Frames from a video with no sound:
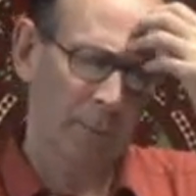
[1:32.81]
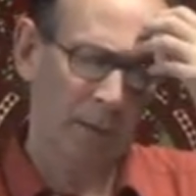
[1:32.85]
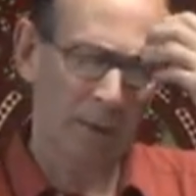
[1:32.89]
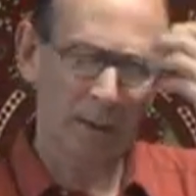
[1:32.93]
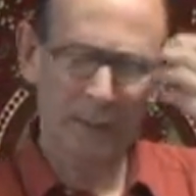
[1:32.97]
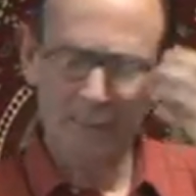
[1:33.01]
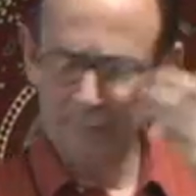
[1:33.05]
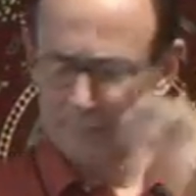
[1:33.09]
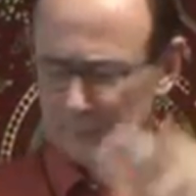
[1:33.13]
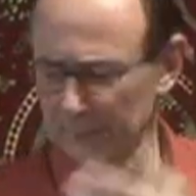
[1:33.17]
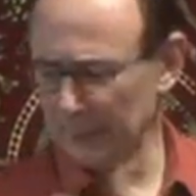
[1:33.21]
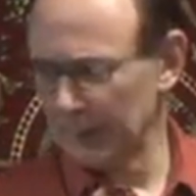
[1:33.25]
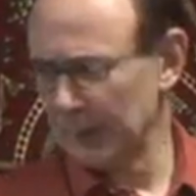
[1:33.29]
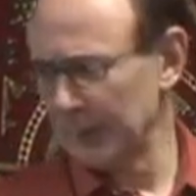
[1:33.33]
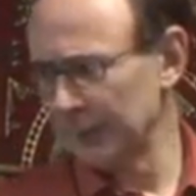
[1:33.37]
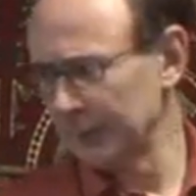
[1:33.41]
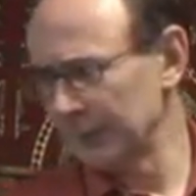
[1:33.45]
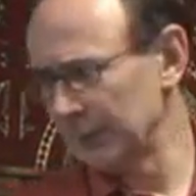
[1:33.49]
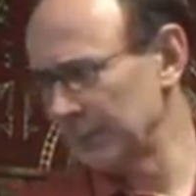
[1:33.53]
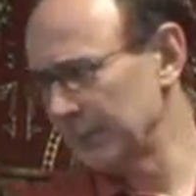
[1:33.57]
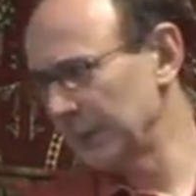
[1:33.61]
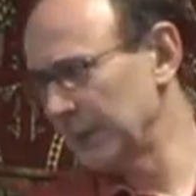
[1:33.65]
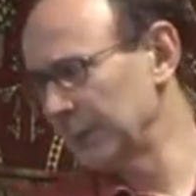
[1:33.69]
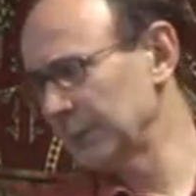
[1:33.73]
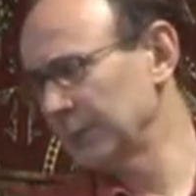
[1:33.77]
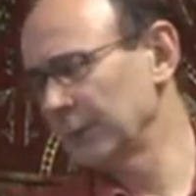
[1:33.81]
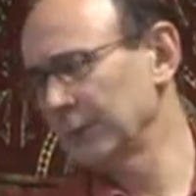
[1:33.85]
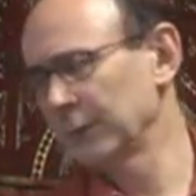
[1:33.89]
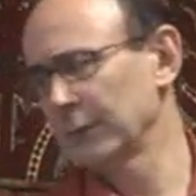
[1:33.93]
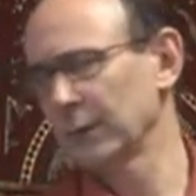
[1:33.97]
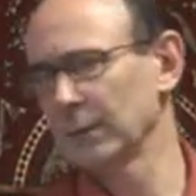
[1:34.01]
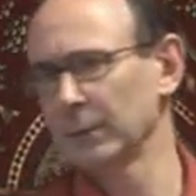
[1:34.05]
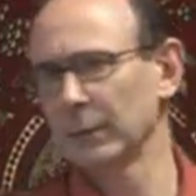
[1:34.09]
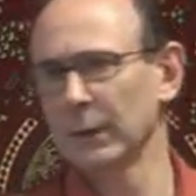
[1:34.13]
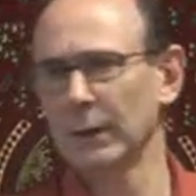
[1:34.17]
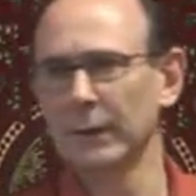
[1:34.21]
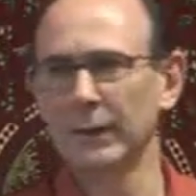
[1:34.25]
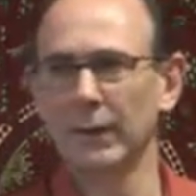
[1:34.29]
As you mentioned,
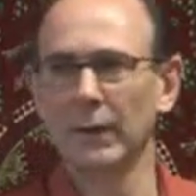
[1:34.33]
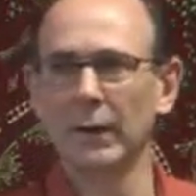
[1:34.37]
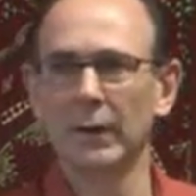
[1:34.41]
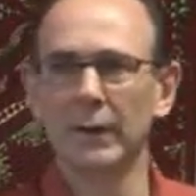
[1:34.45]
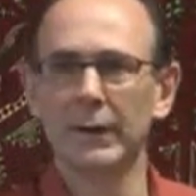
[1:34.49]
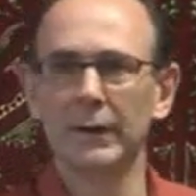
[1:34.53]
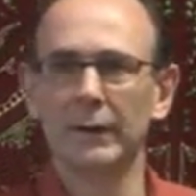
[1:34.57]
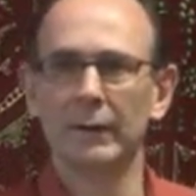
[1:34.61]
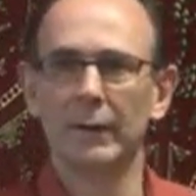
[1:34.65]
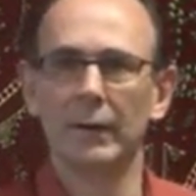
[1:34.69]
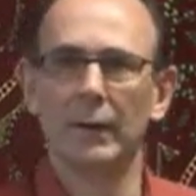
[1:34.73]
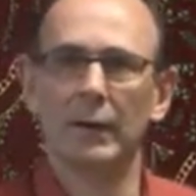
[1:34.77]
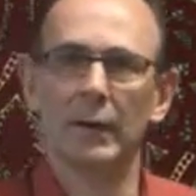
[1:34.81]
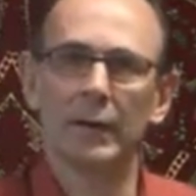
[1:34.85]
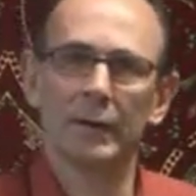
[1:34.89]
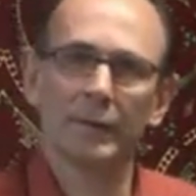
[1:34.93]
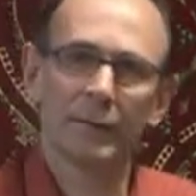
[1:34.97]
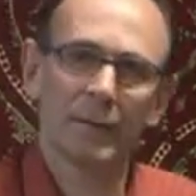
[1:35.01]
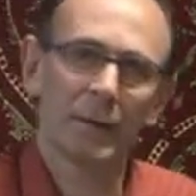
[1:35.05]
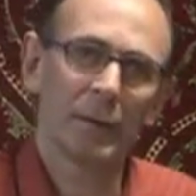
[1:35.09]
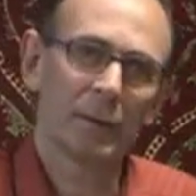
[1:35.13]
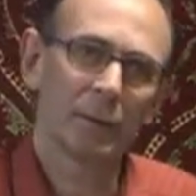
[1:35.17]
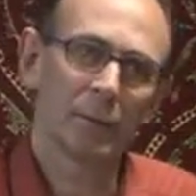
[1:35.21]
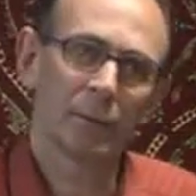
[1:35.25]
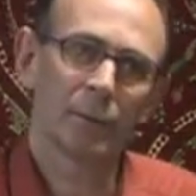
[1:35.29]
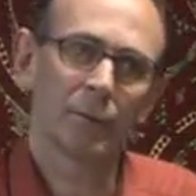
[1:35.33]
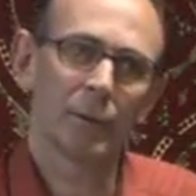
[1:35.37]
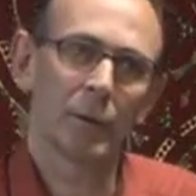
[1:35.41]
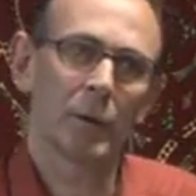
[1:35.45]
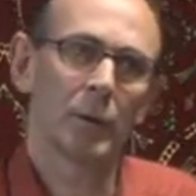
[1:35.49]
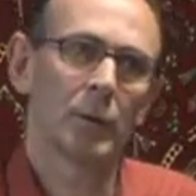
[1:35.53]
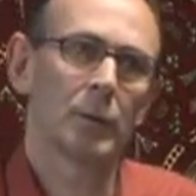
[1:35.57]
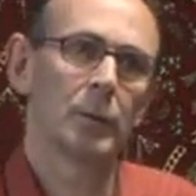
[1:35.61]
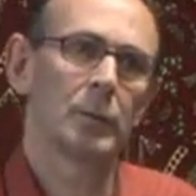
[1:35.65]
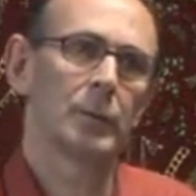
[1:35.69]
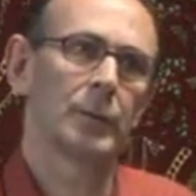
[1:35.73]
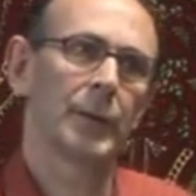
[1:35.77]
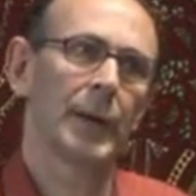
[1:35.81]
Summer, I take the
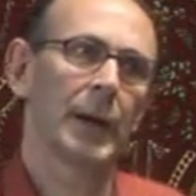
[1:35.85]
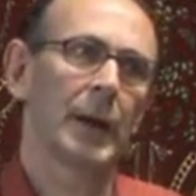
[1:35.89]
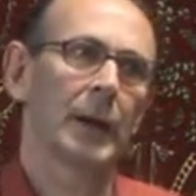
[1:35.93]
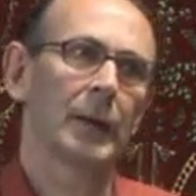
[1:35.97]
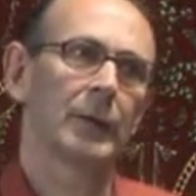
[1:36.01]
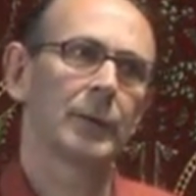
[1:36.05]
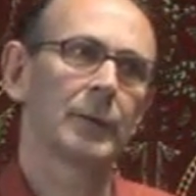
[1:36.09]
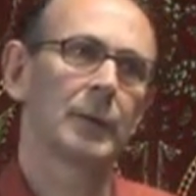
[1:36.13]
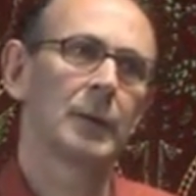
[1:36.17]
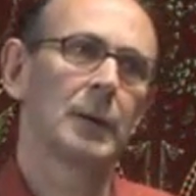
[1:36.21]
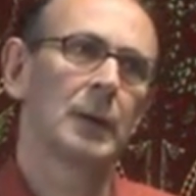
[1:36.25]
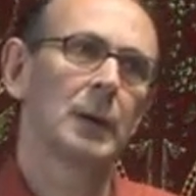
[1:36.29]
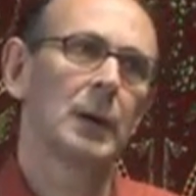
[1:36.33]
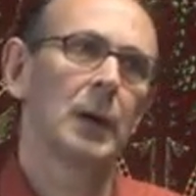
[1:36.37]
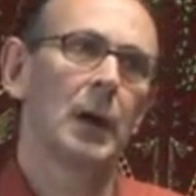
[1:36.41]
view that